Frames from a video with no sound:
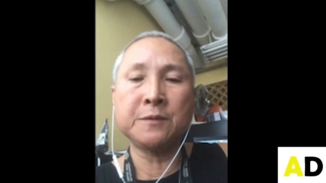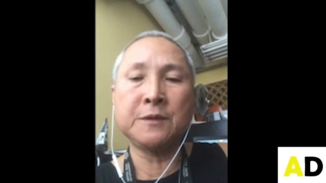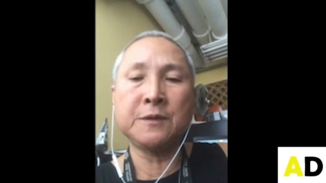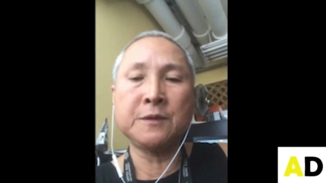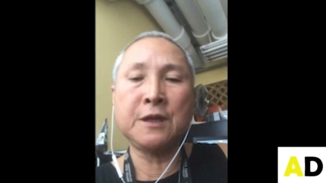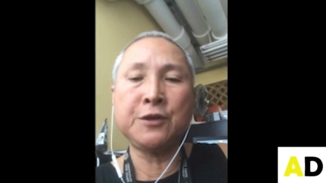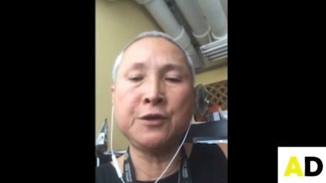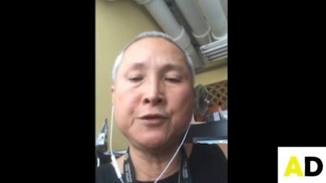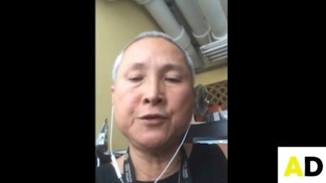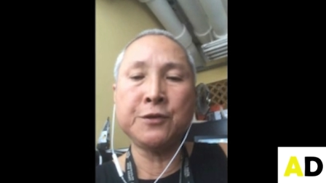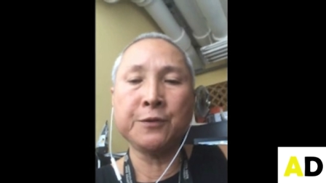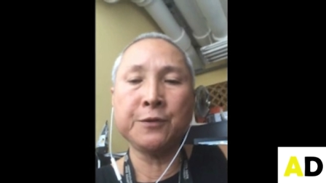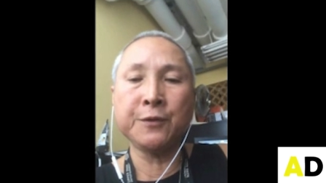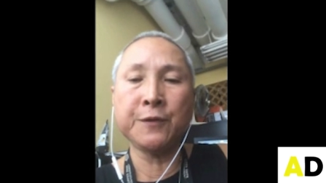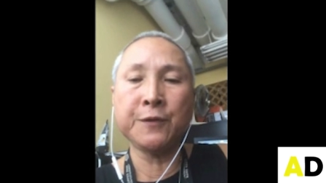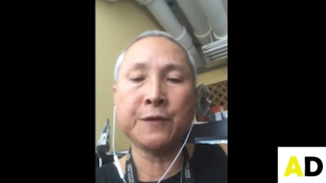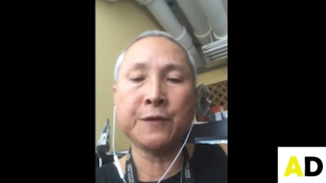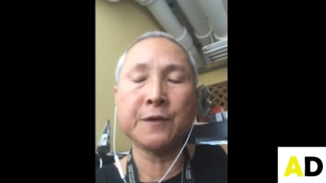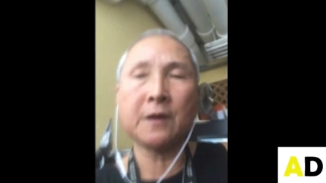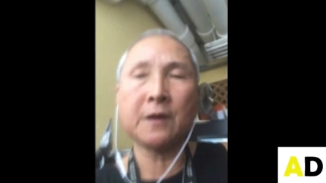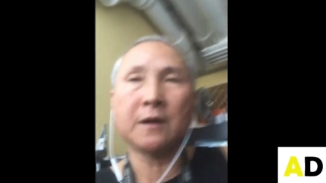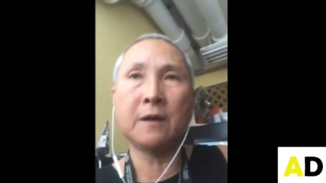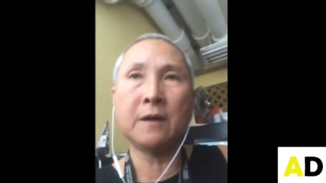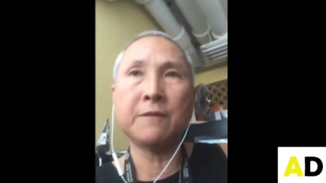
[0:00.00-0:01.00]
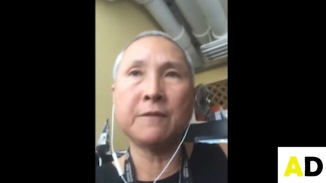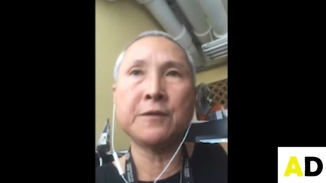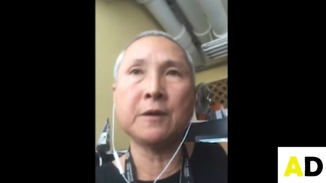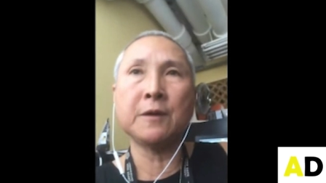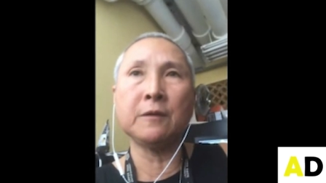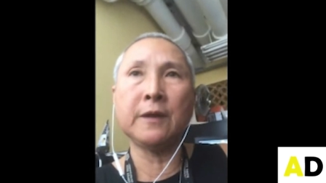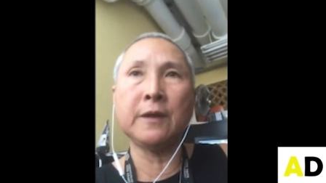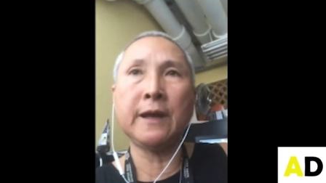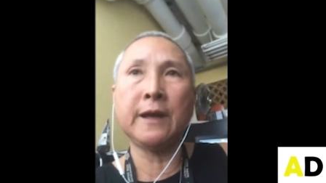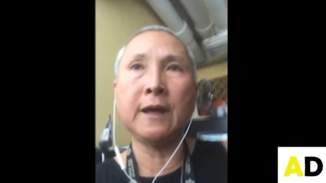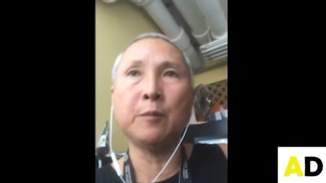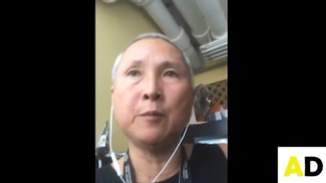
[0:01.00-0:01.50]
the use of the
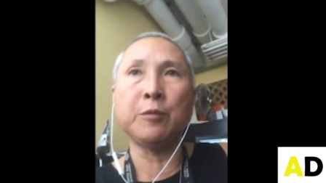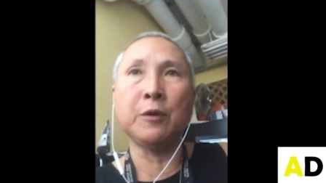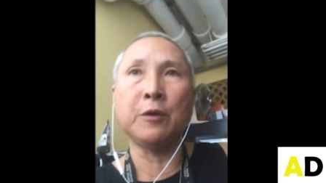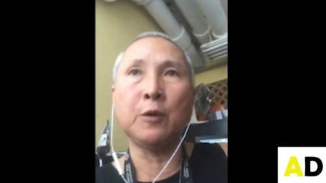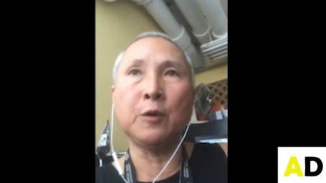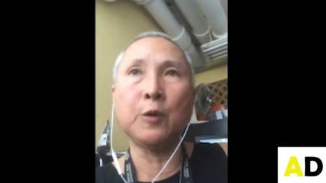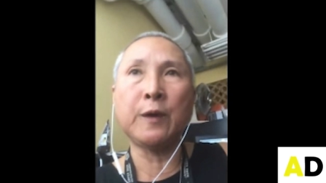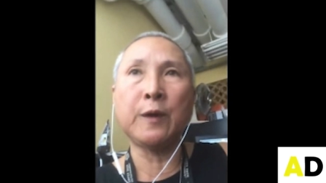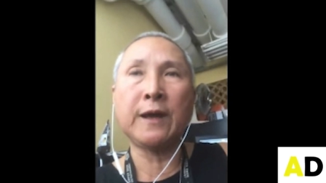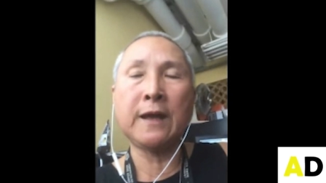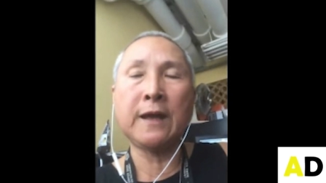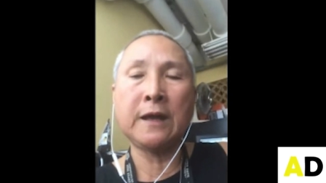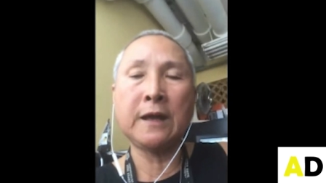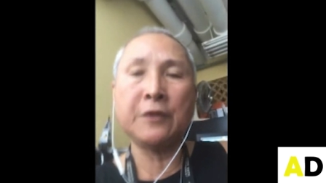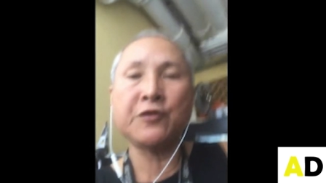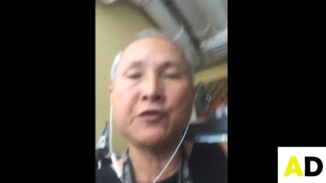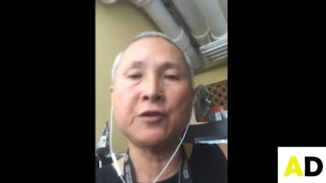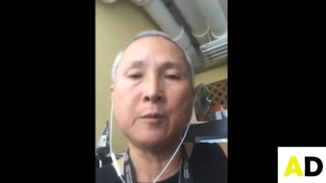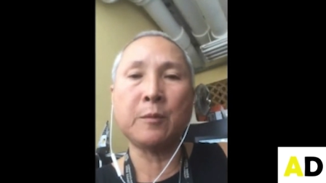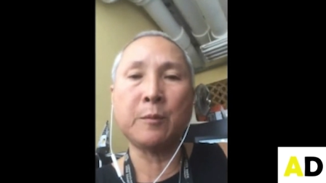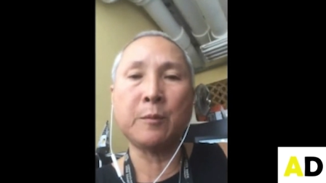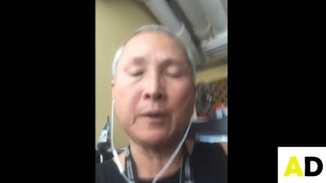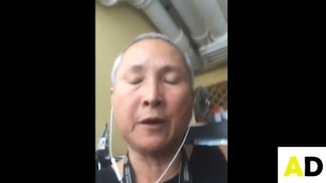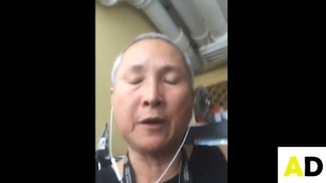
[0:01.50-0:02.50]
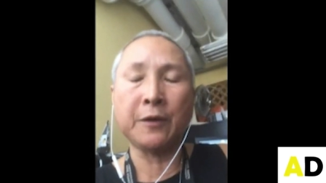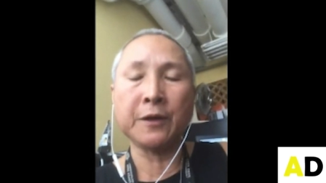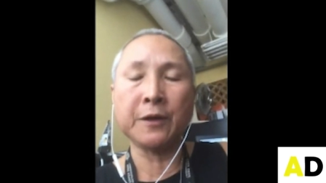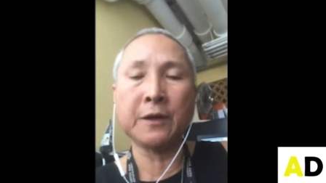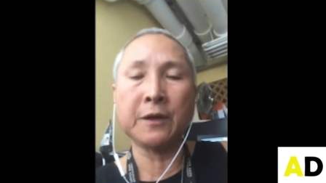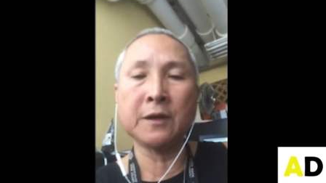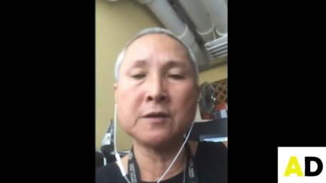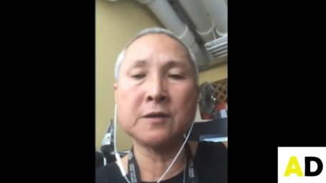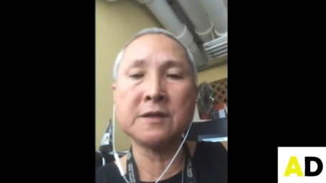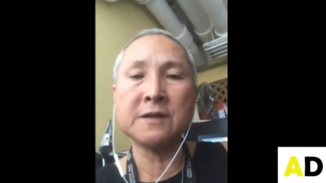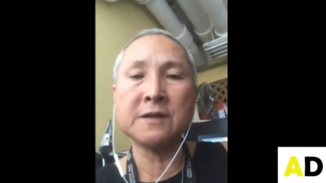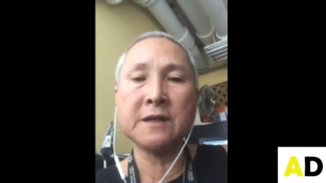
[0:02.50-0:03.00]
label Asian
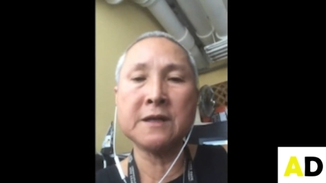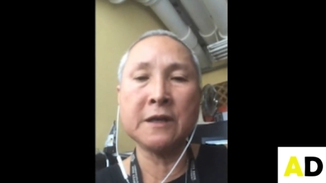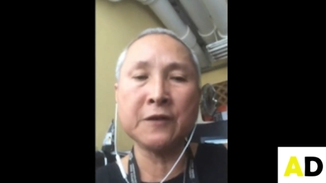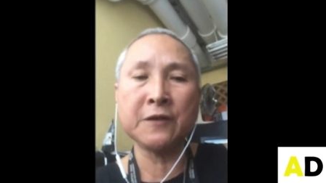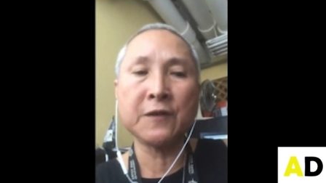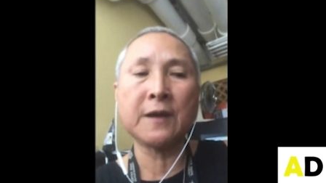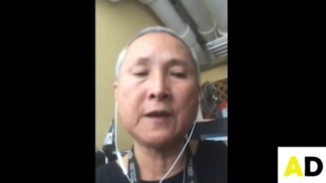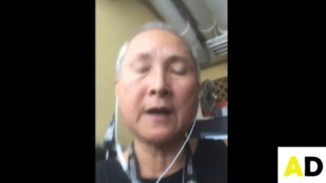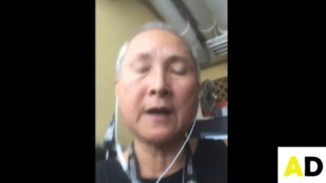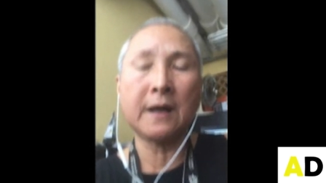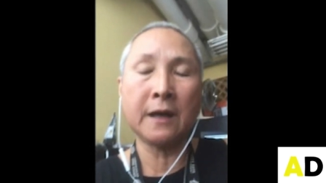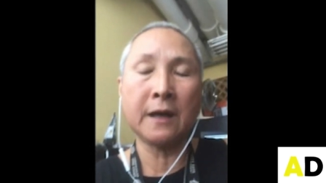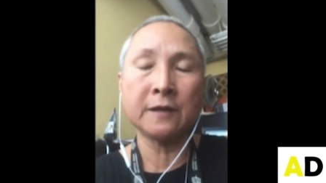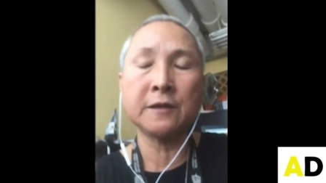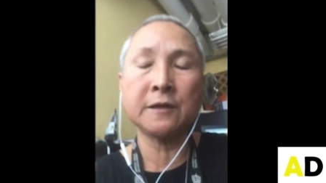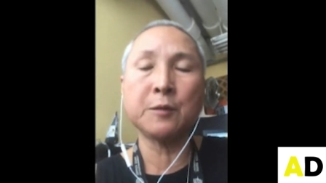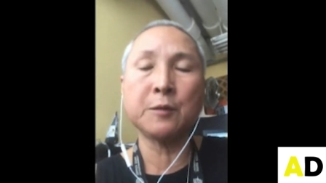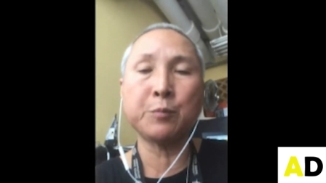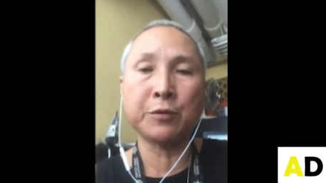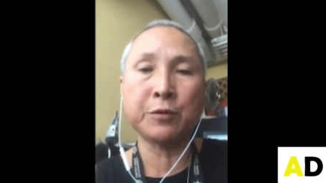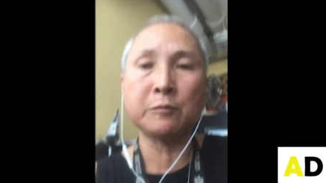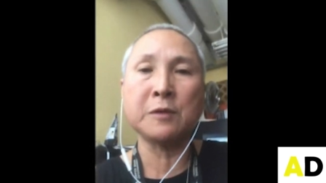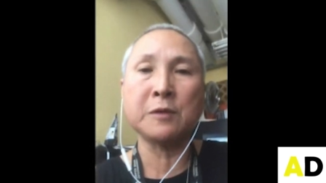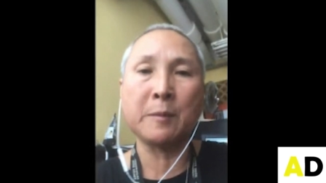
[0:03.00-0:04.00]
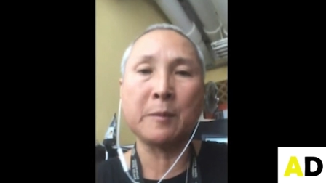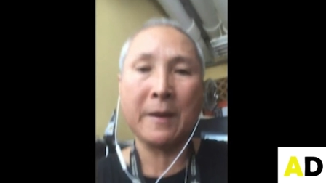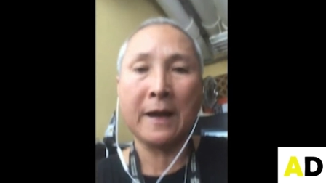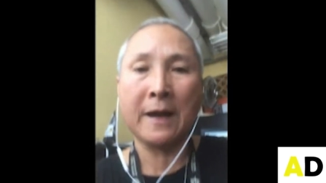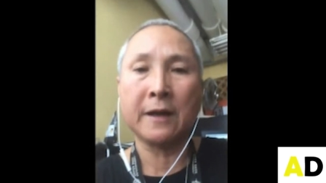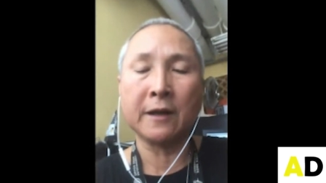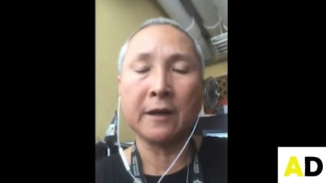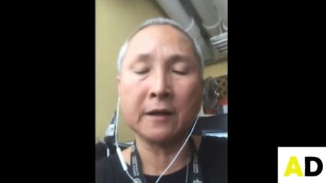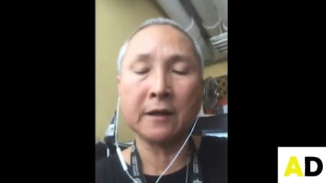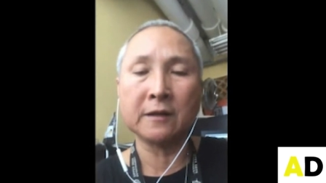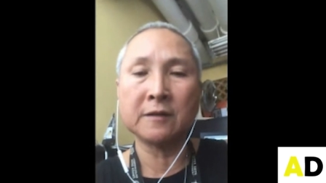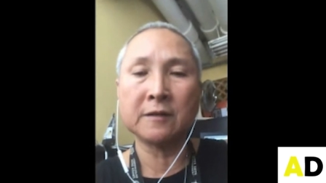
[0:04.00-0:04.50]
American is highly
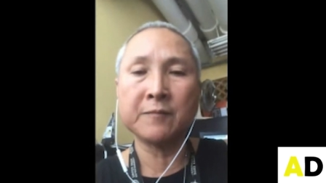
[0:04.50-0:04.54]
problematic.